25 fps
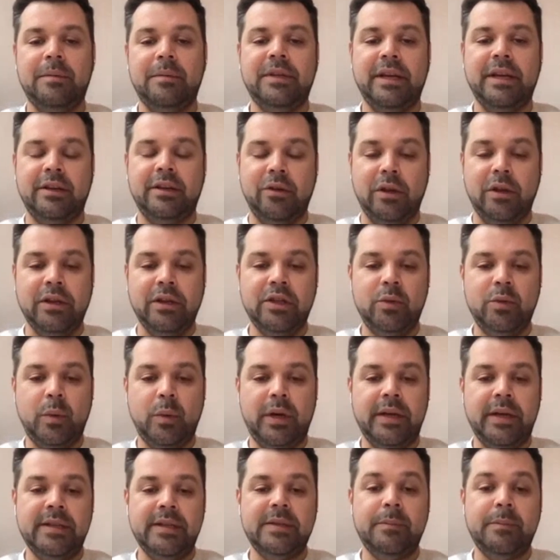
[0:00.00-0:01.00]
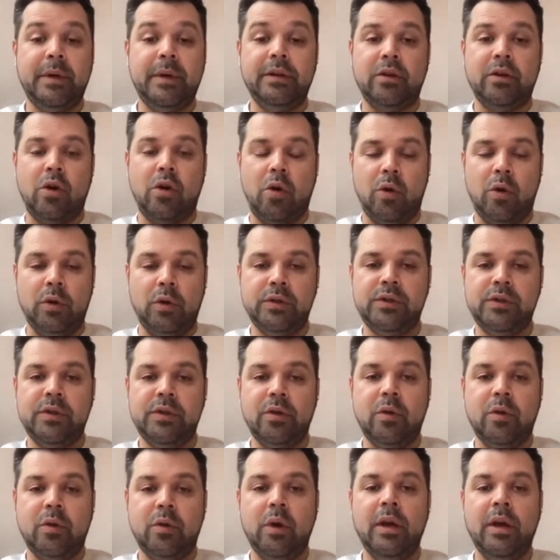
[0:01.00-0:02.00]
technology-wise, but
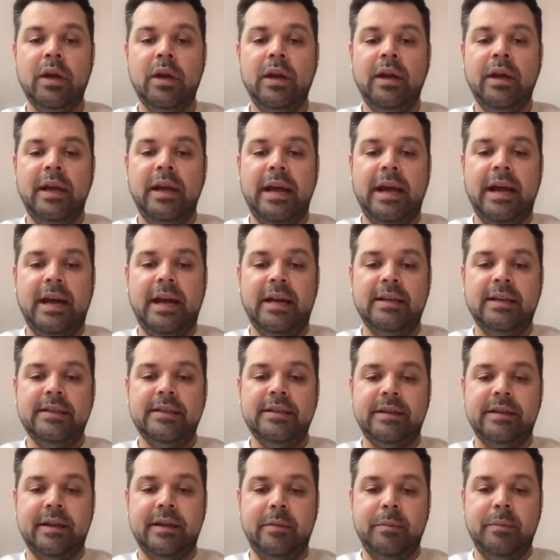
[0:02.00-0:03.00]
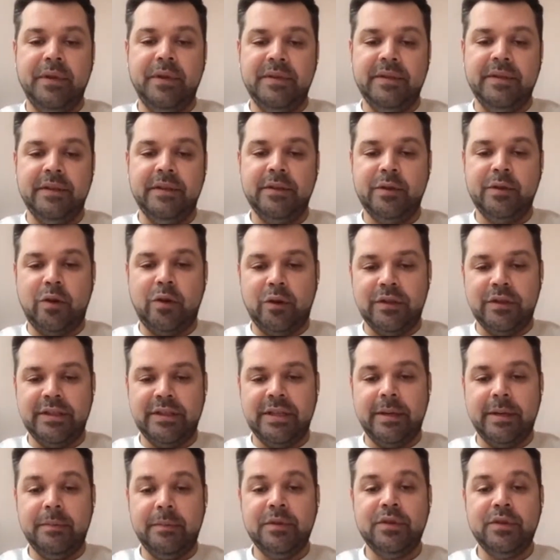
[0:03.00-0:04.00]
also as a business
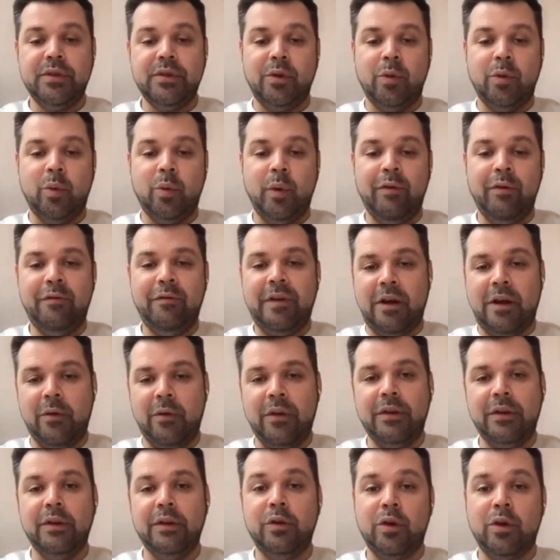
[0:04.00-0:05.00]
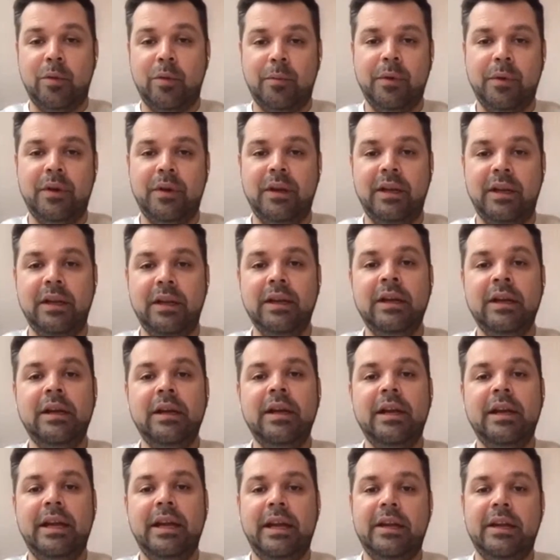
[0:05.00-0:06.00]
concept. So we founded the company
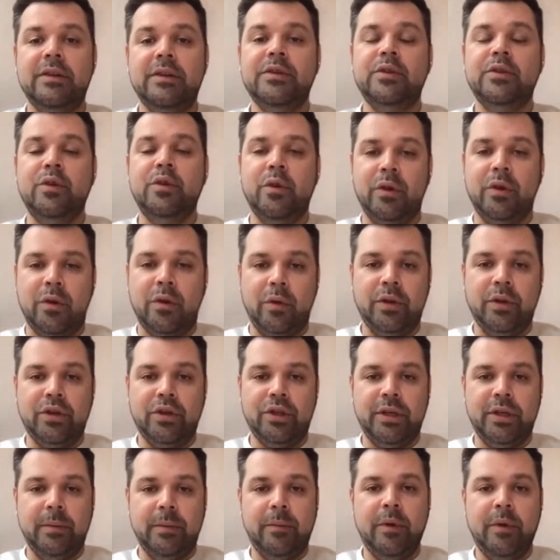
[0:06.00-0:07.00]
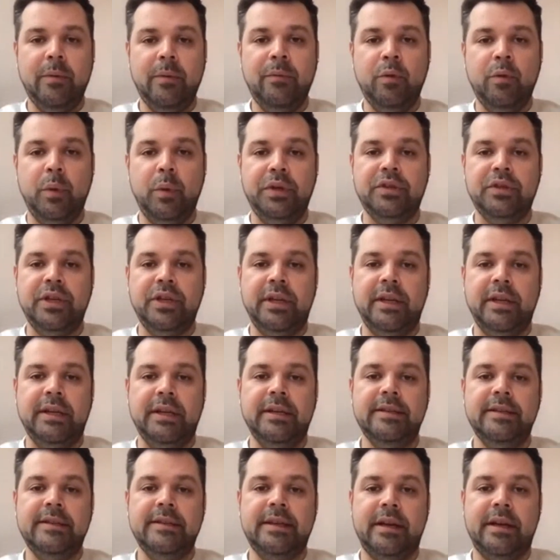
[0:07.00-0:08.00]
in steward ownership, which
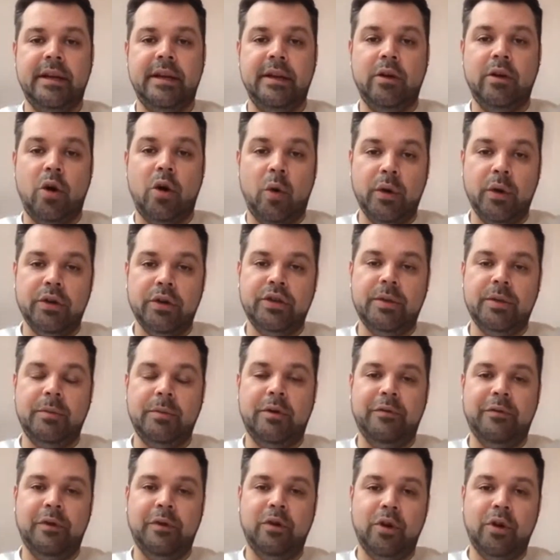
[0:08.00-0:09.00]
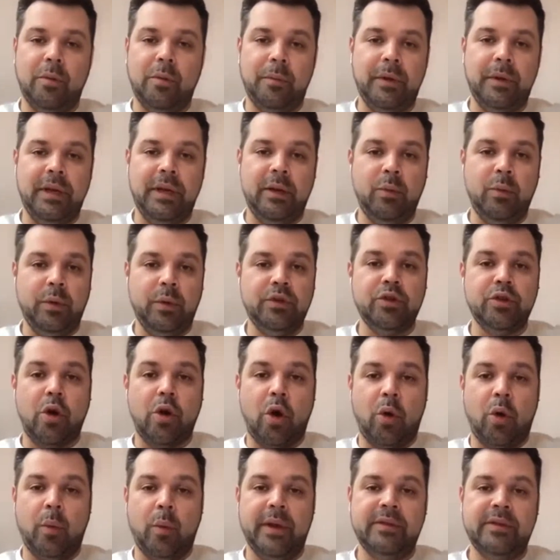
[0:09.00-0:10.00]
is an ownership of the company which
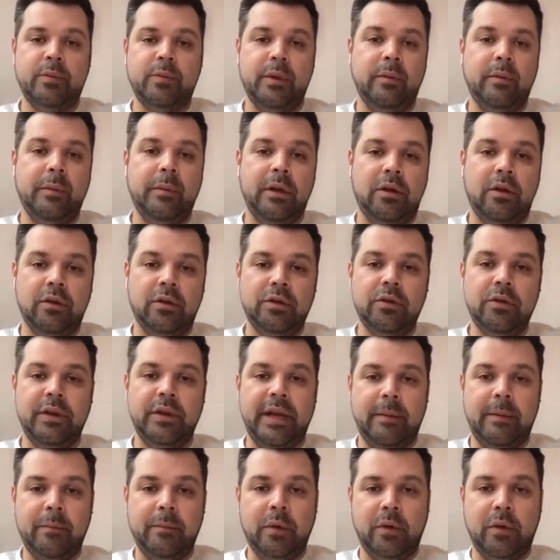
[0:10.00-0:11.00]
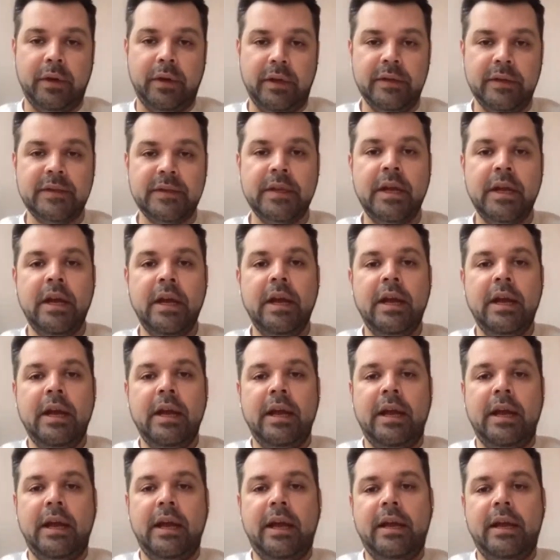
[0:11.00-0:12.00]
always will belong to the employees.
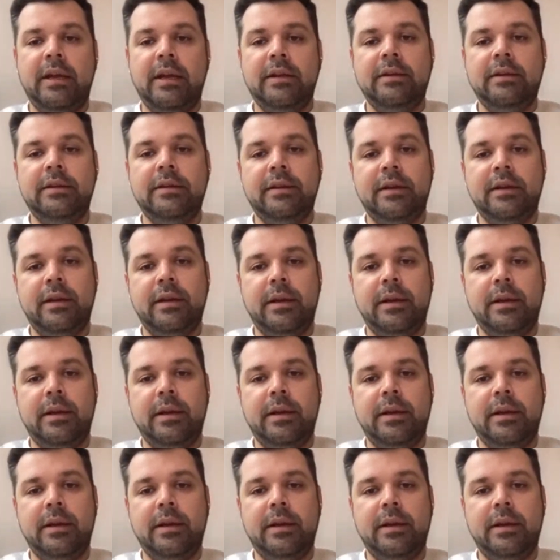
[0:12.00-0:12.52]
And